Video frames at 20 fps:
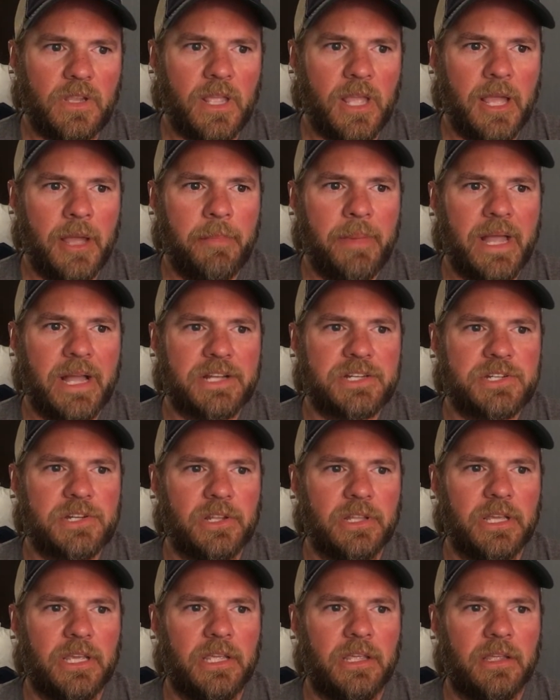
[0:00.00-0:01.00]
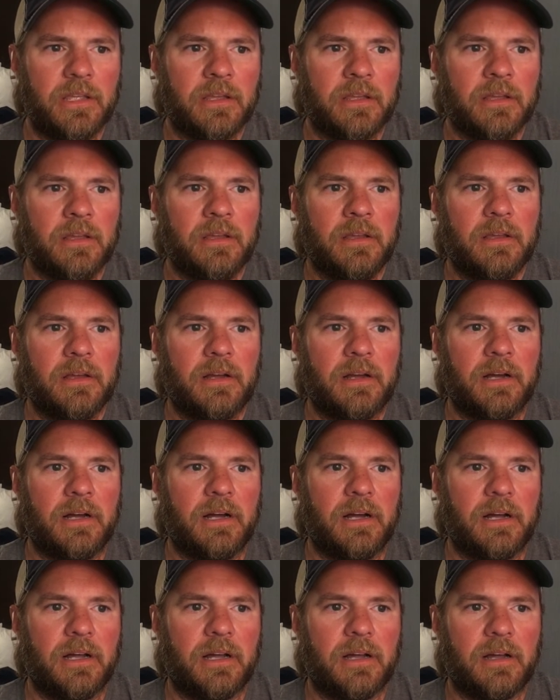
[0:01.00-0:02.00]
I'm actually,
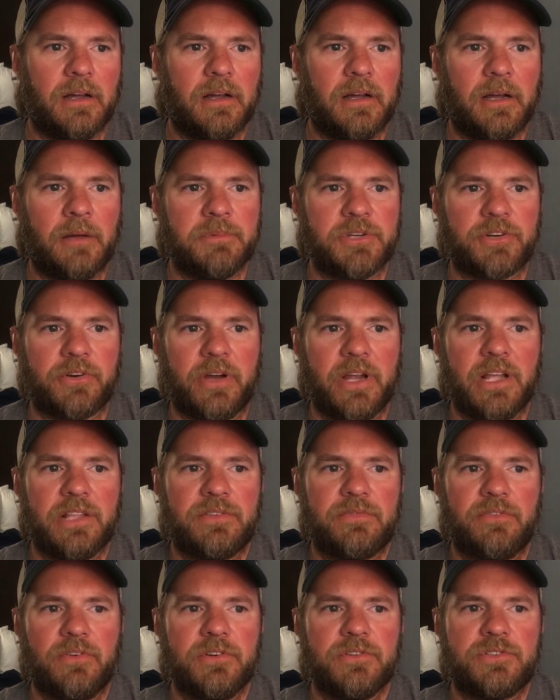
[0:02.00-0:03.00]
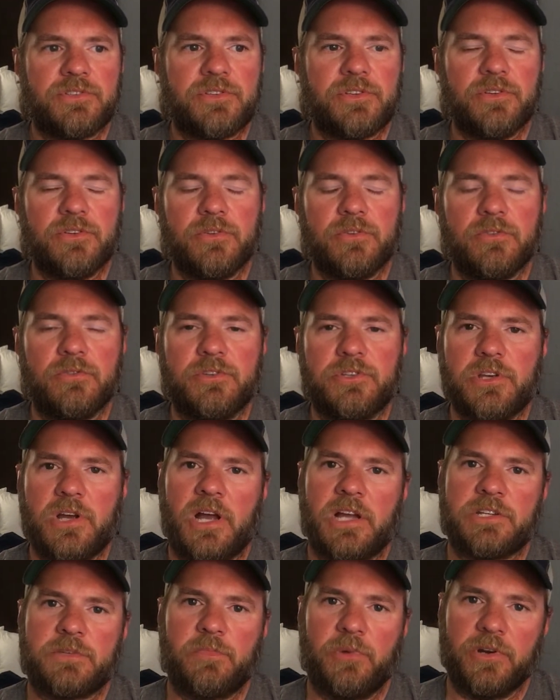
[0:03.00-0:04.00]
uh, I'm transferred to
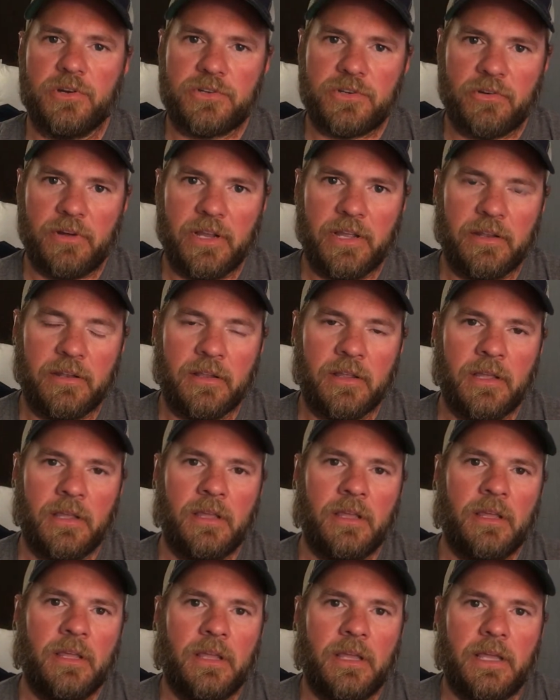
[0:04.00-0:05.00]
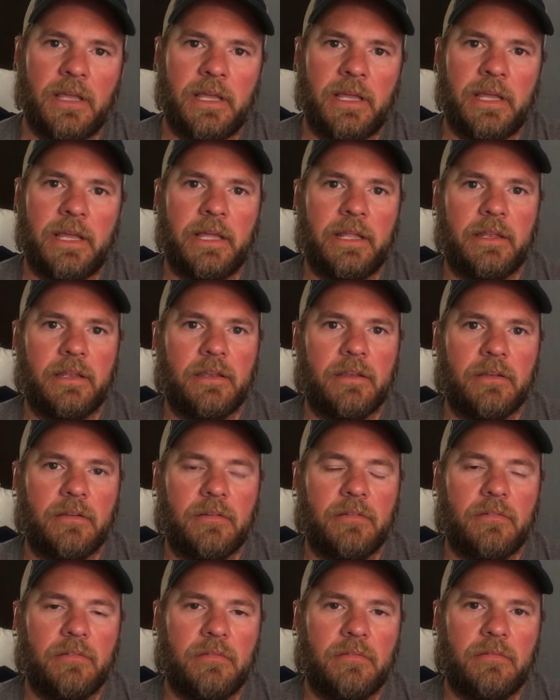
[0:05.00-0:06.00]
Josh Bertrand, and
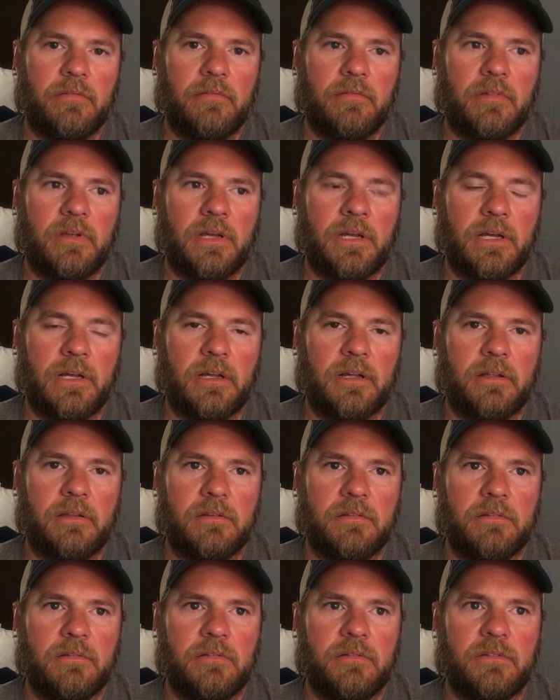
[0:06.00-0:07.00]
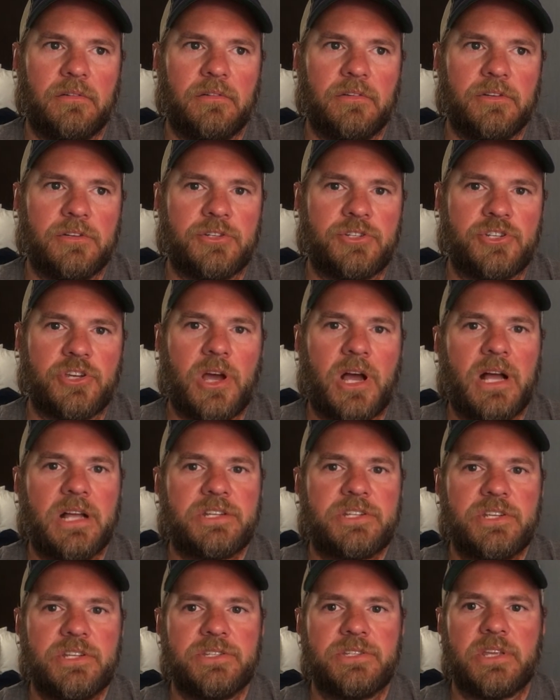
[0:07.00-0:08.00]
uh,
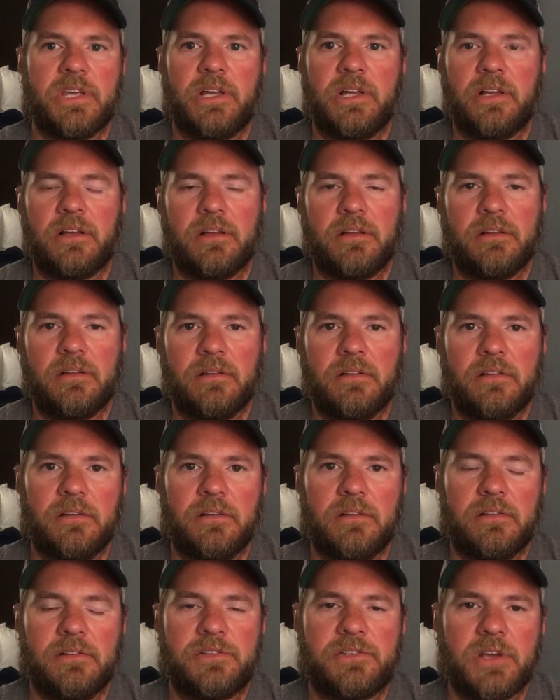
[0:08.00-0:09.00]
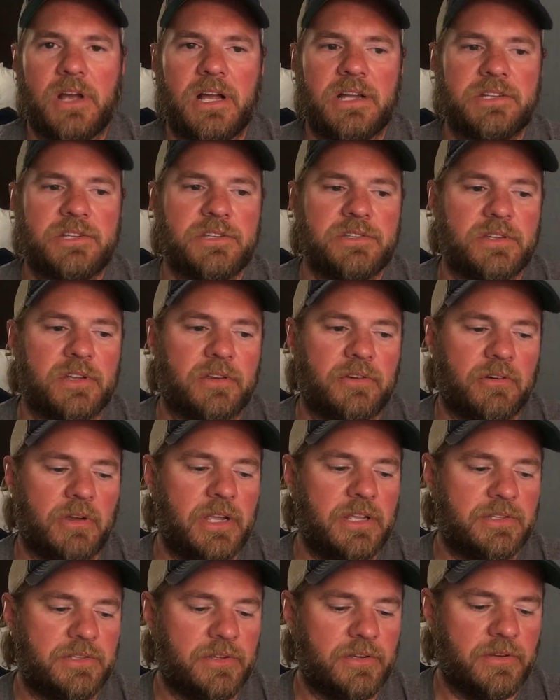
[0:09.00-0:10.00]
Josh is a Josh is a
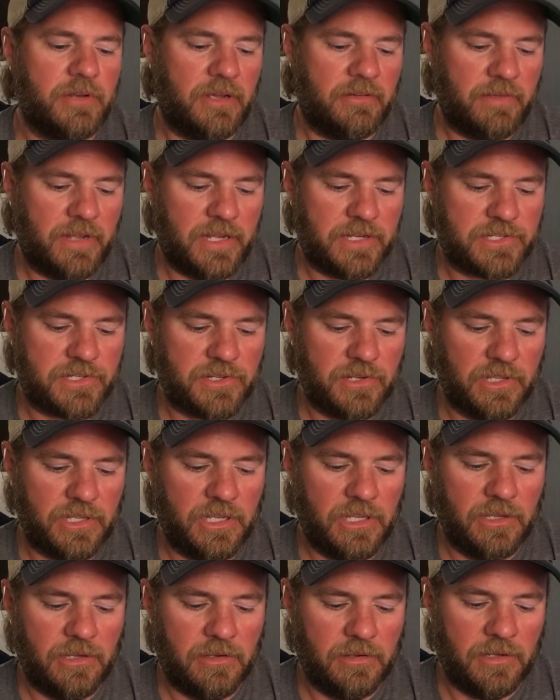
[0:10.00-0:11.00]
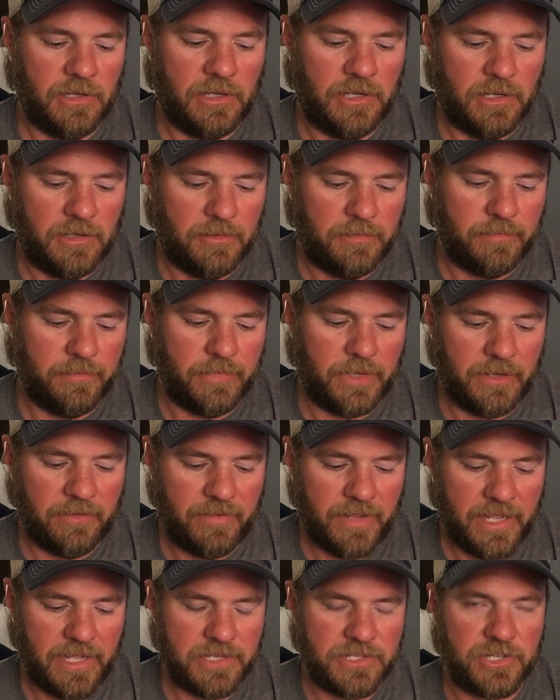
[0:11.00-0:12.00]
great dude. I've actually um, I've
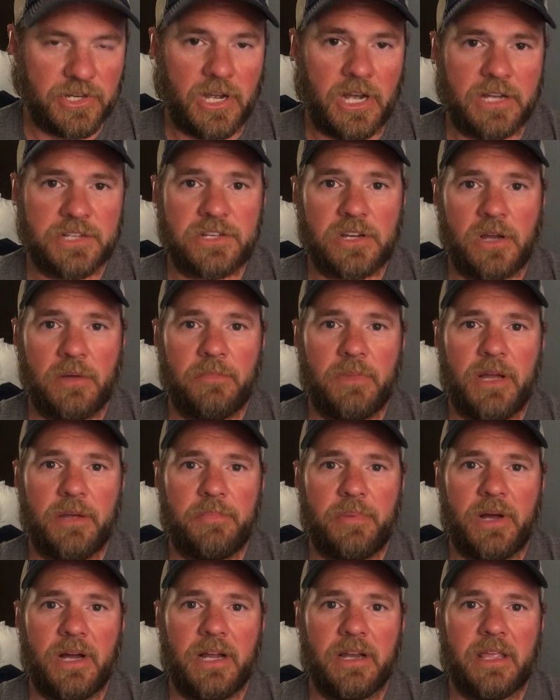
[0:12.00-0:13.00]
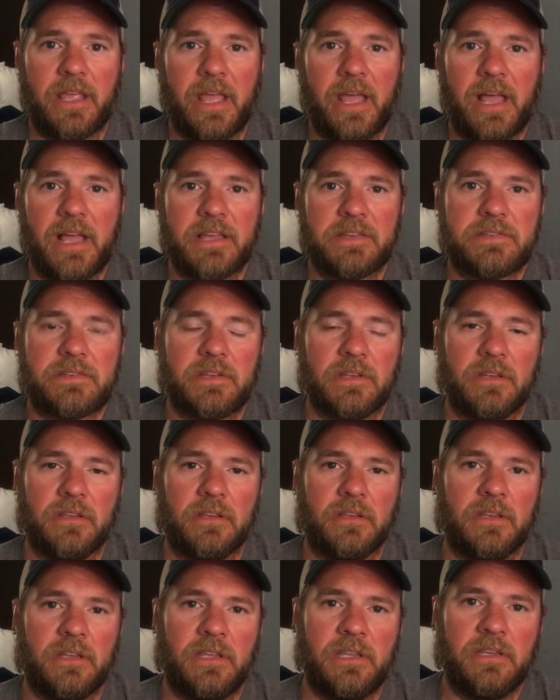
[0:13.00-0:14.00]
had Josh on my podcast,
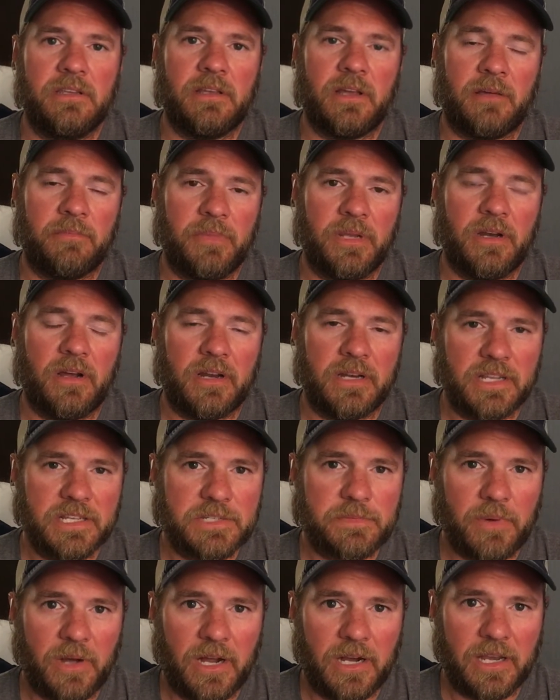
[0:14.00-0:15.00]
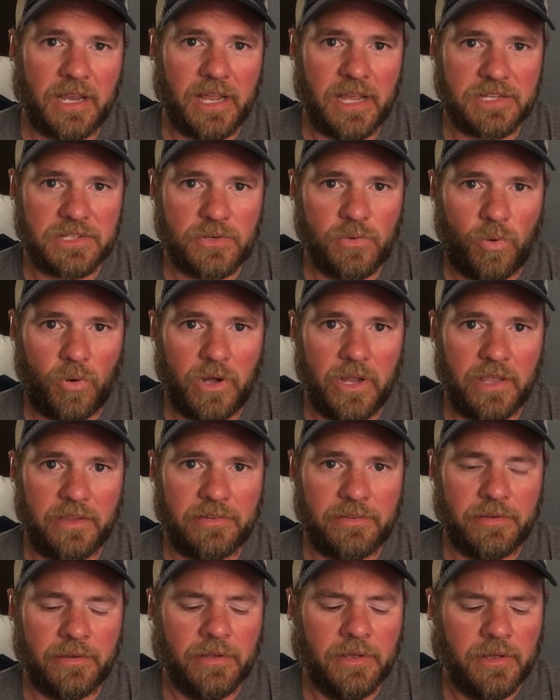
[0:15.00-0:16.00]
and he I've been on his podcast
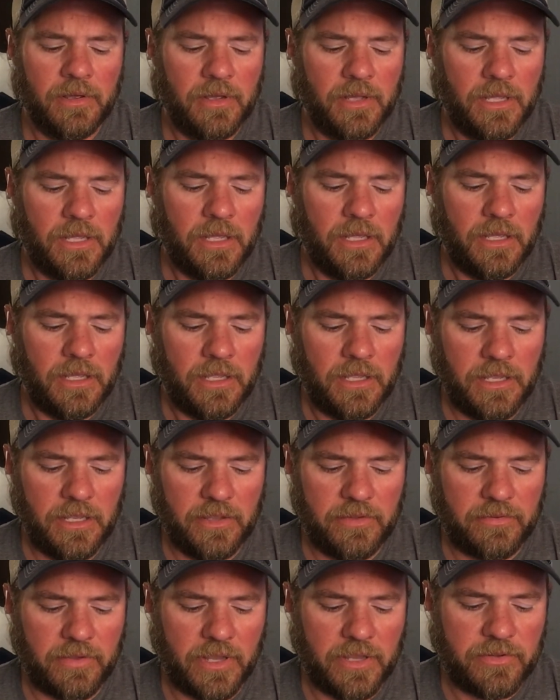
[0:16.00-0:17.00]
twice. He is a